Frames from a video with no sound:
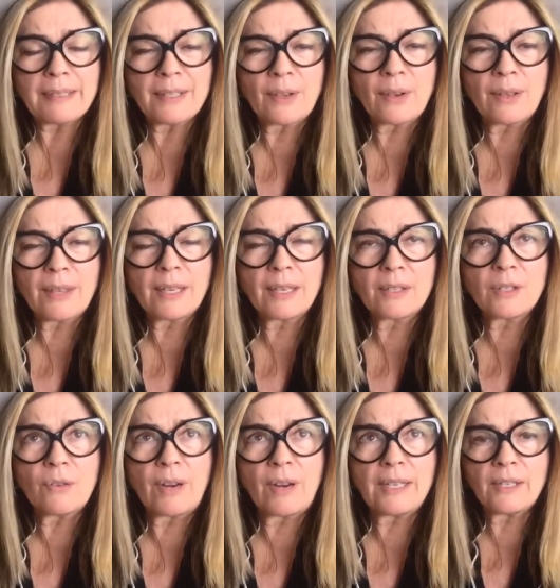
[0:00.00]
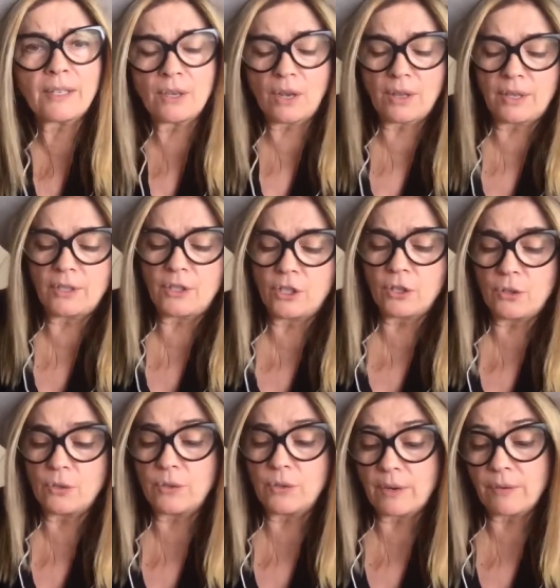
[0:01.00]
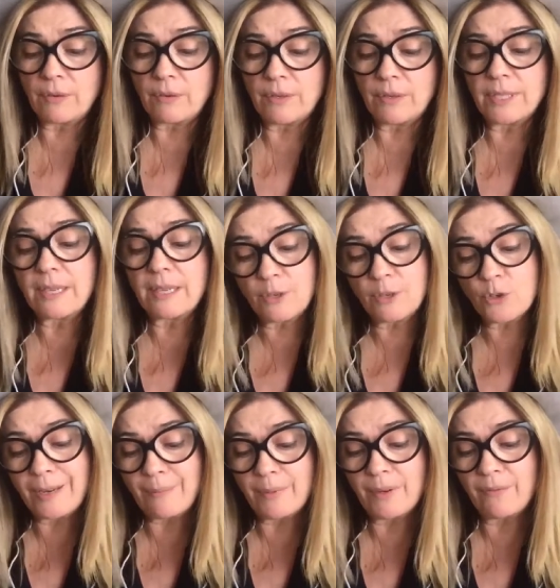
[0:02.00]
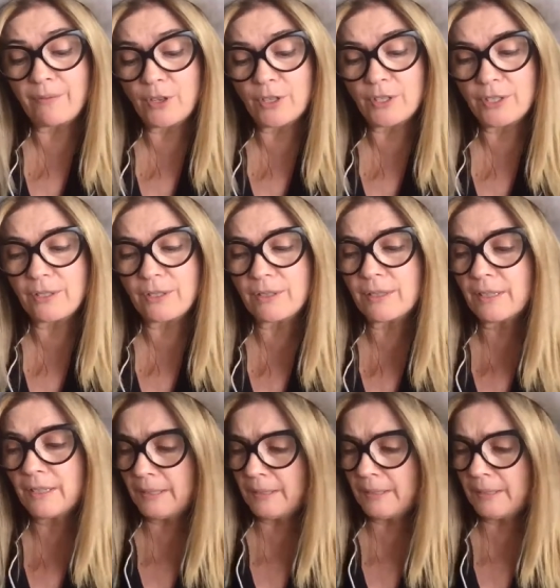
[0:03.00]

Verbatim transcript: So I think it's great to know that there is another treatment versus